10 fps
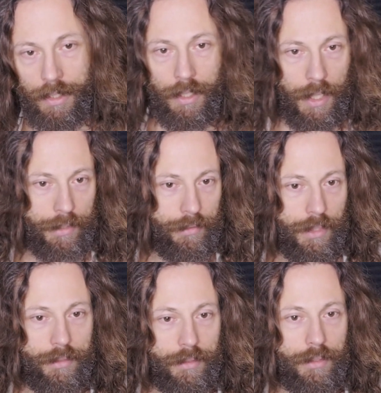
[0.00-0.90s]
And the
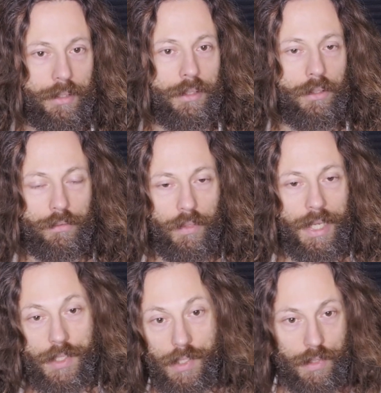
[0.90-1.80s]
idea of
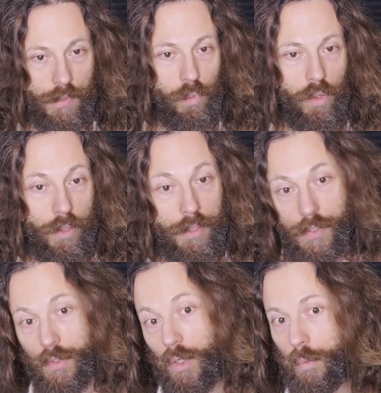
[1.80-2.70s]
less is more
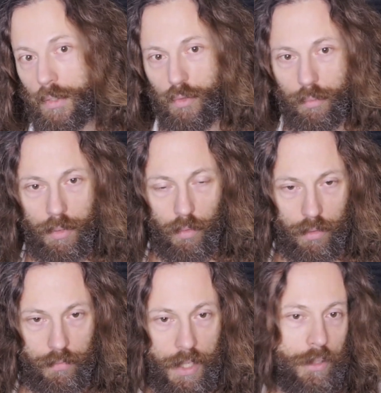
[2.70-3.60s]
is nowhere to be more
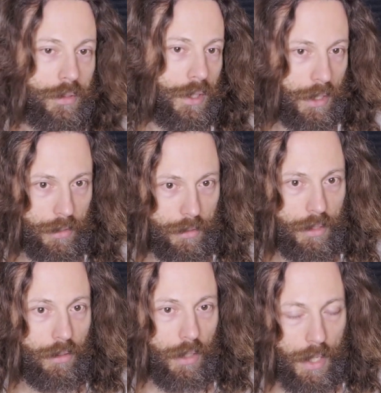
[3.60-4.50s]
found than in
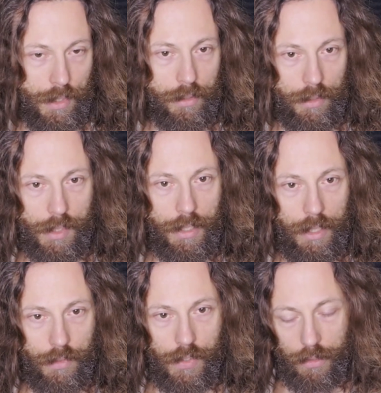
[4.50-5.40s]
neoclassical
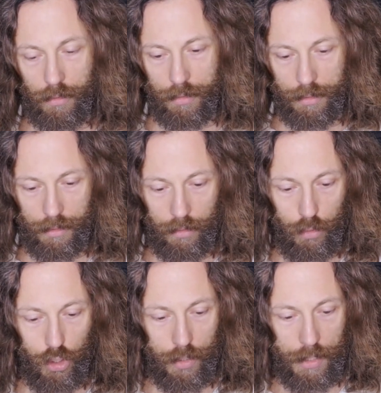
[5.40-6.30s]
styles. So the
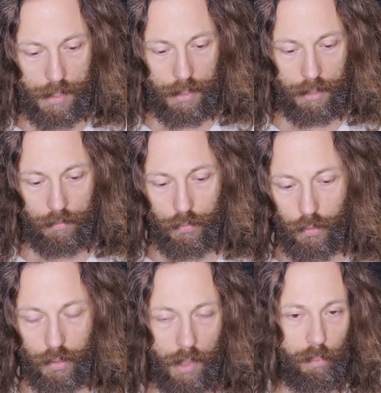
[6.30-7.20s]
notion is that if you
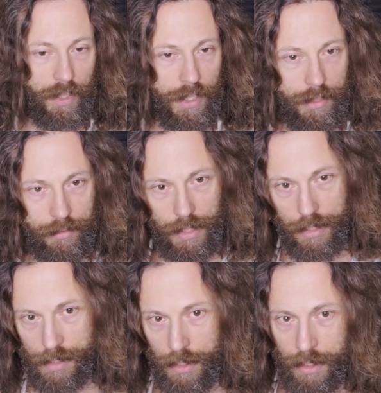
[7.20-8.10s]
complicate
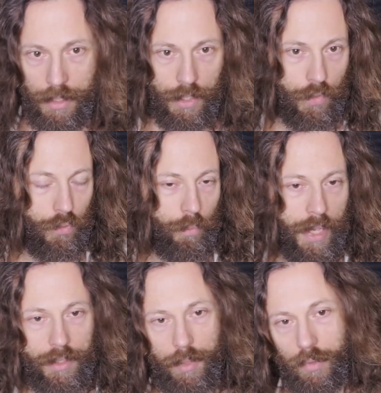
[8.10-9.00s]
things, if you
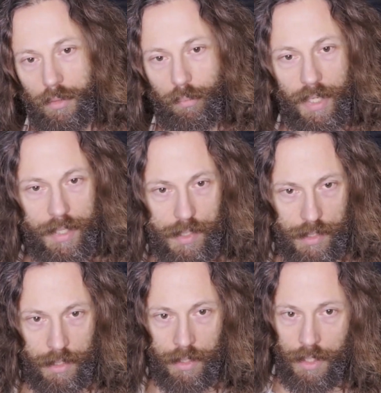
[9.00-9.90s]
make them complex,
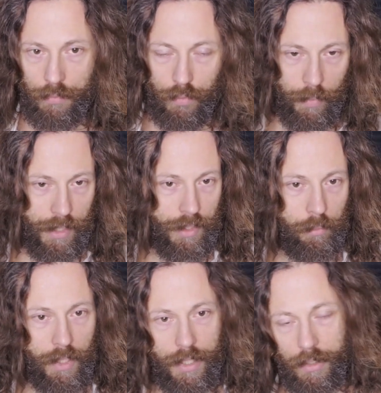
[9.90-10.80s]
if you make
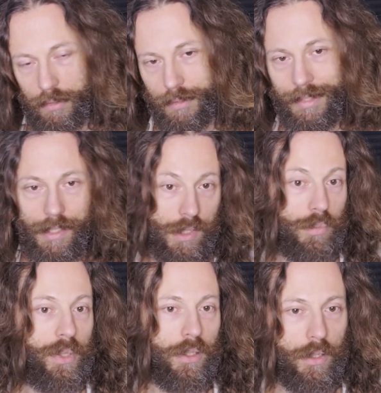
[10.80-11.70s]
them layered, this is
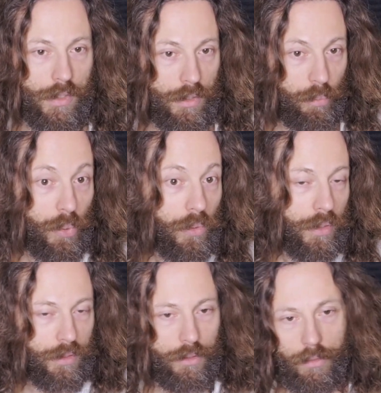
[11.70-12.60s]
because the
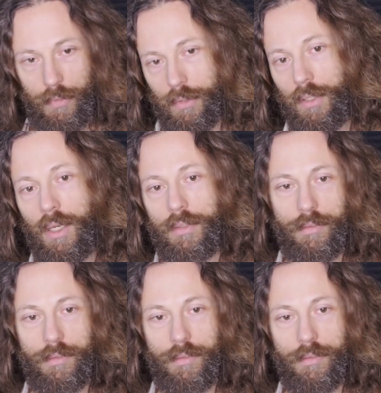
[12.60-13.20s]
purity of your thought